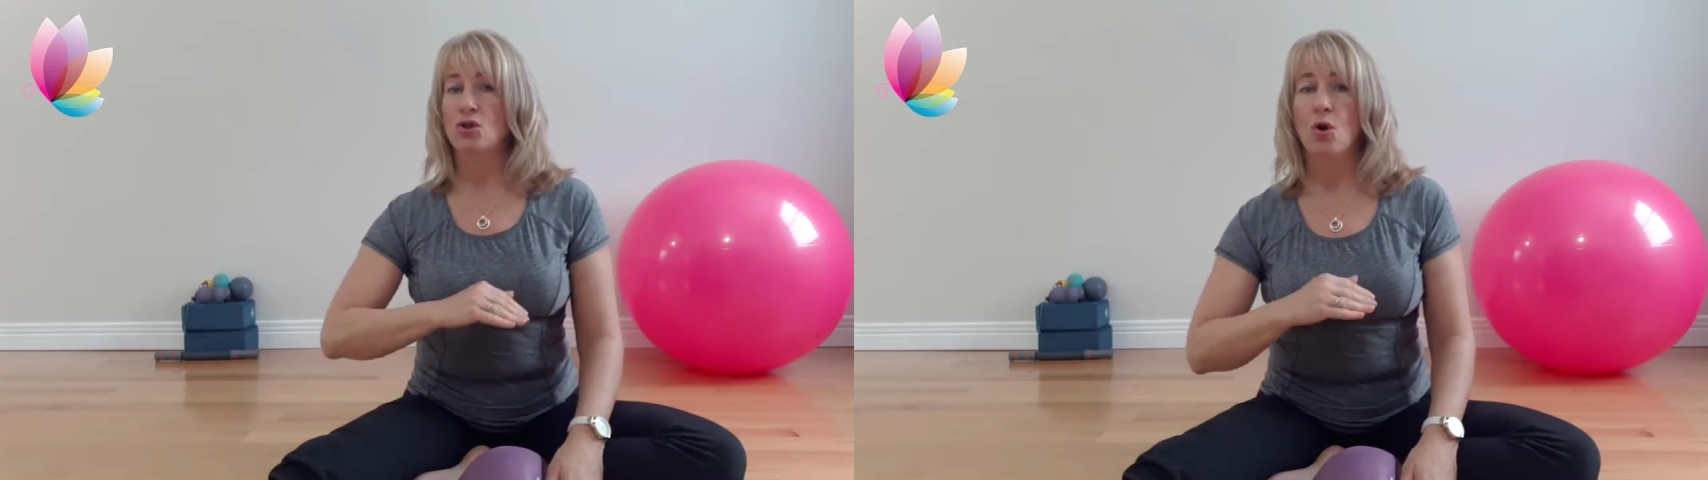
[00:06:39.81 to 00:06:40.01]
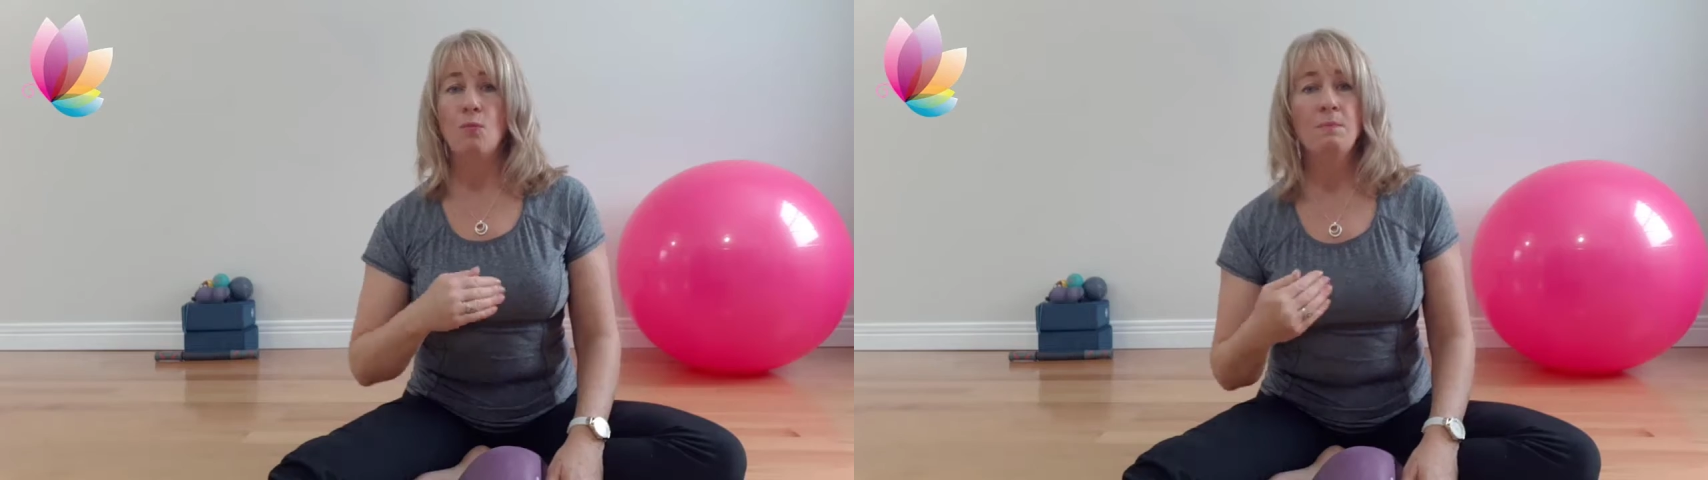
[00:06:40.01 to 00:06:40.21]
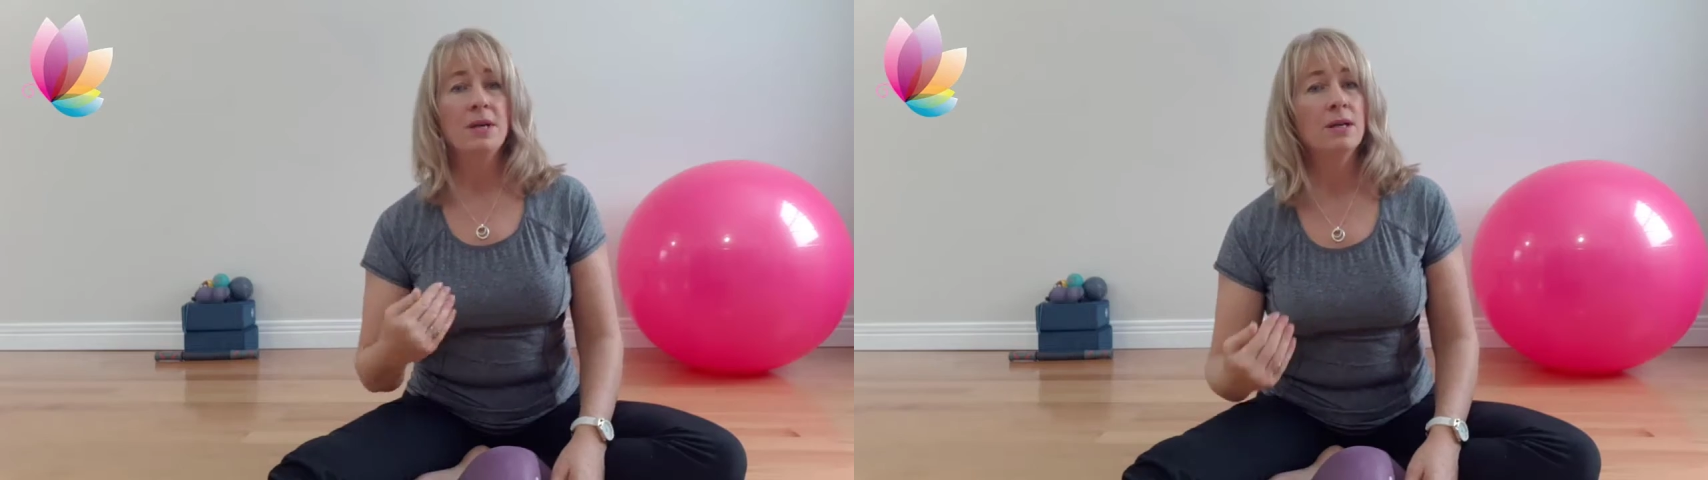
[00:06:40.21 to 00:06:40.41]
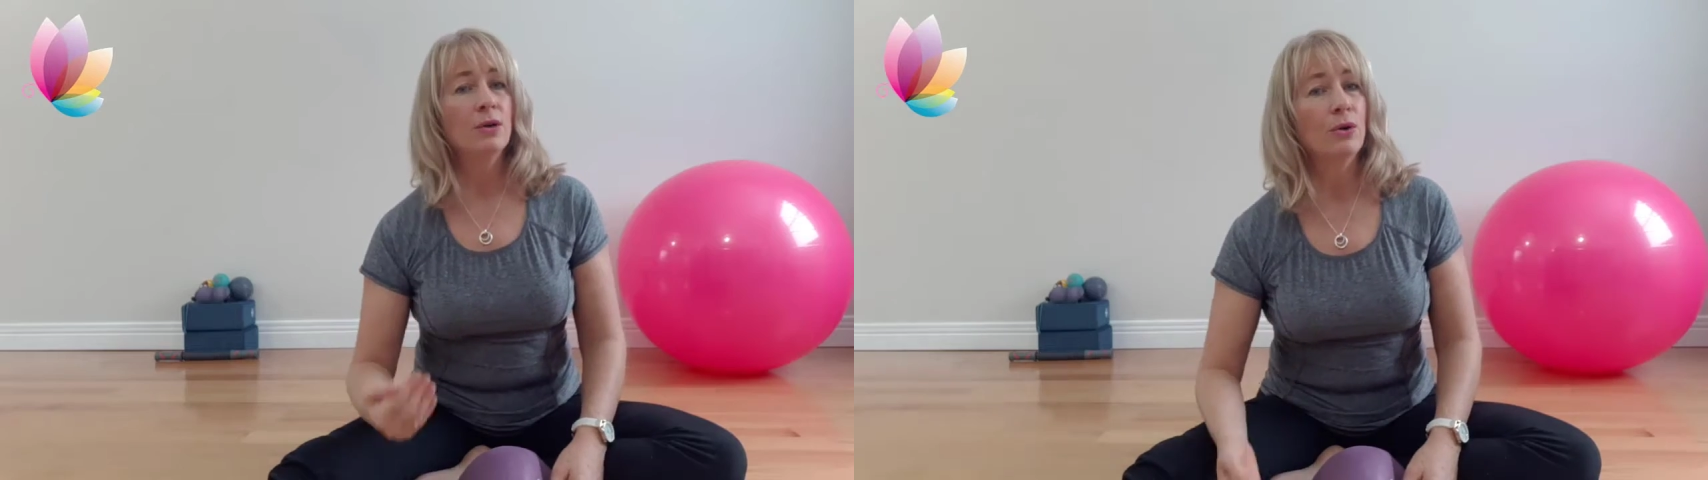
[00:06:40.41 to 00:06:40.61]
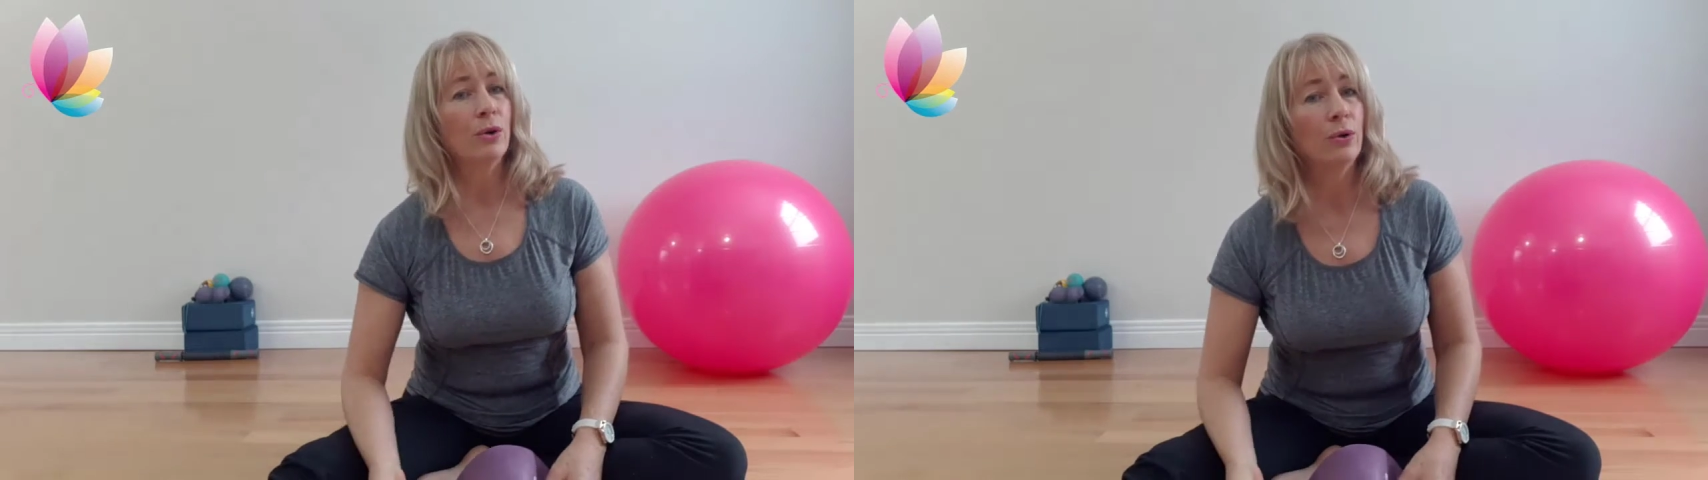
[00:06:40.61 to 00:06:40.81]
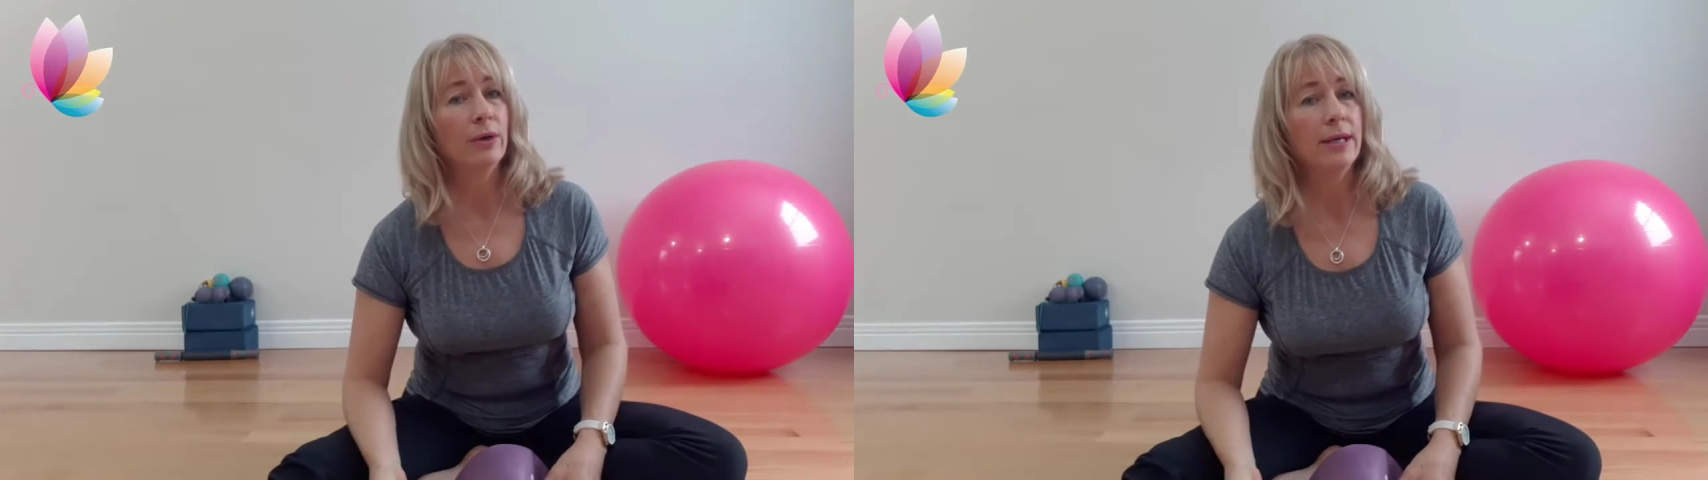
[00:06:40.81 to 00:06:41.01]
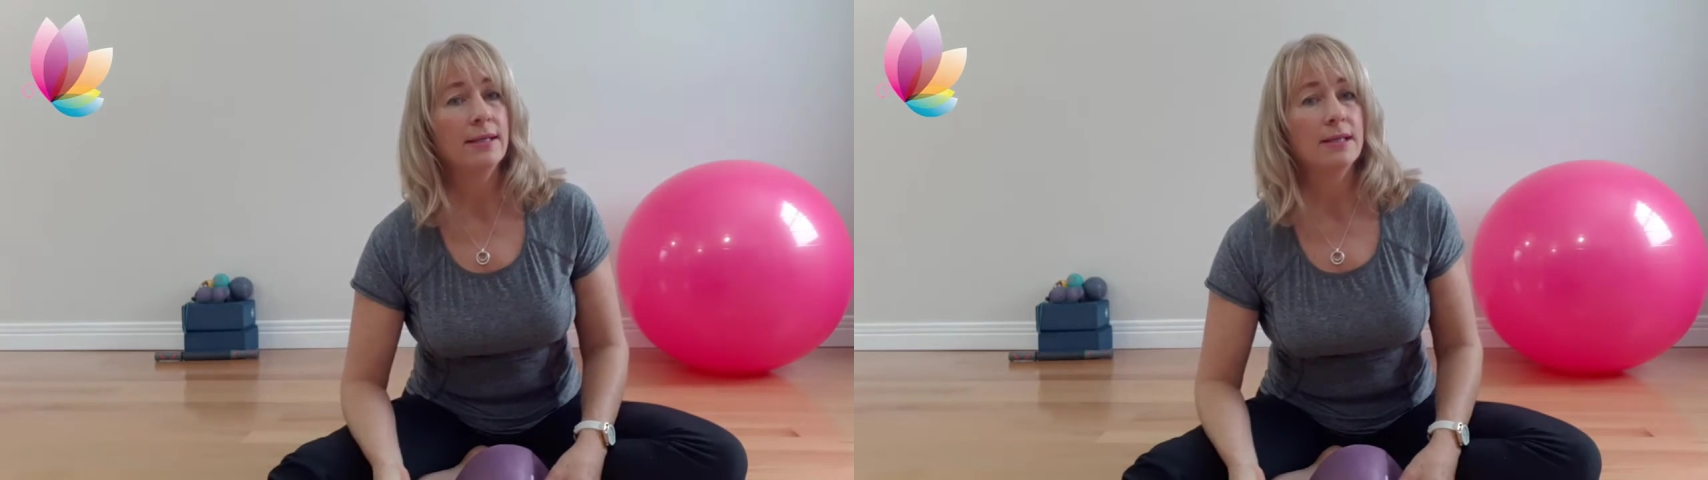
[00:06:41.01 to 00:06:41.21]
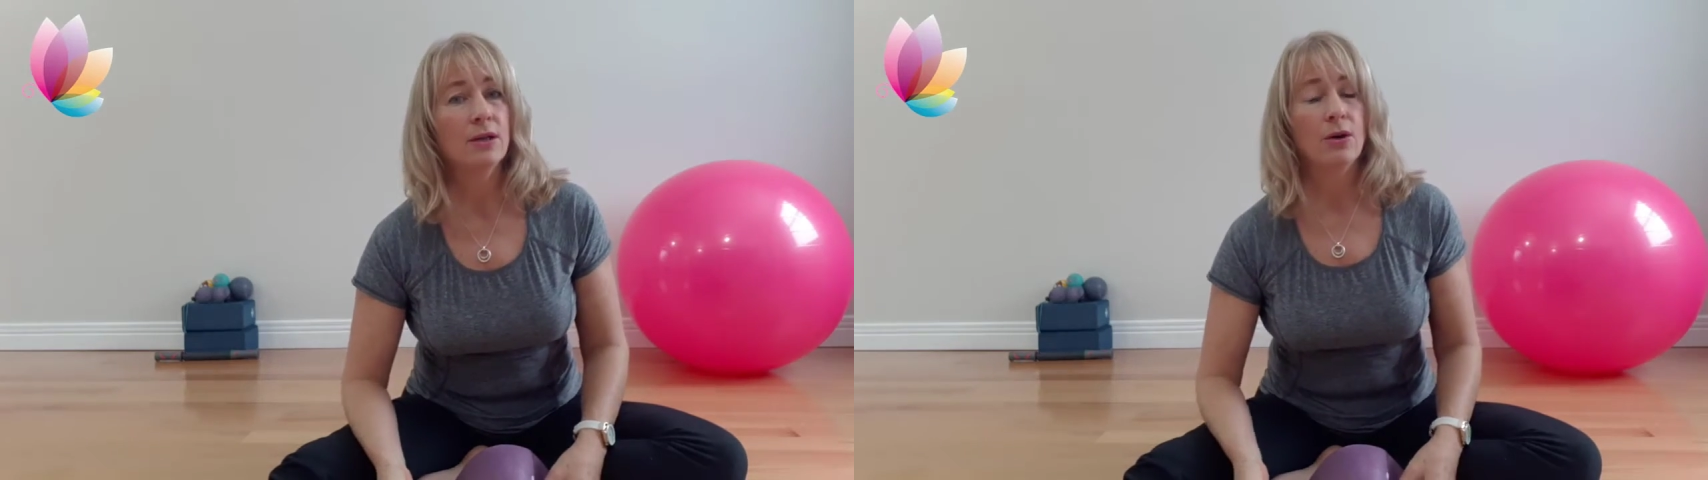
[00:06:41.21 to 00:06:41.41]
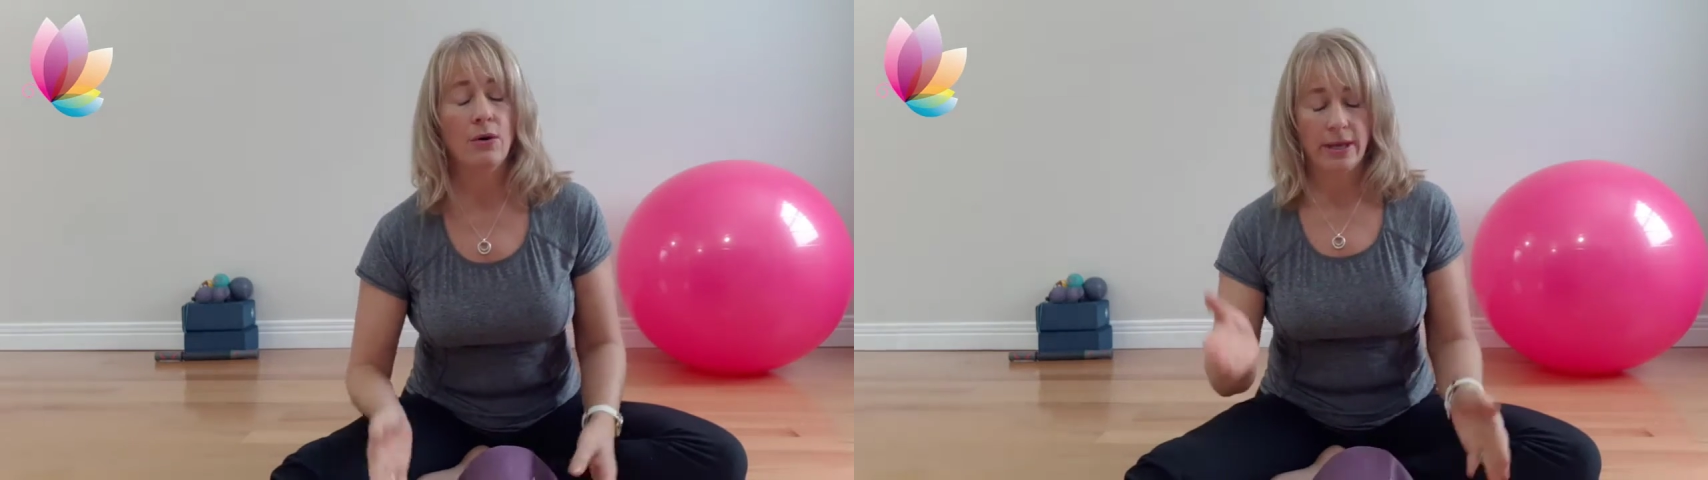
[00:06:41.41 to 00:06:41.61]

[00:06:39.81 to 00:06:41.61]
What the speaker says: Don't be in a hurry to go,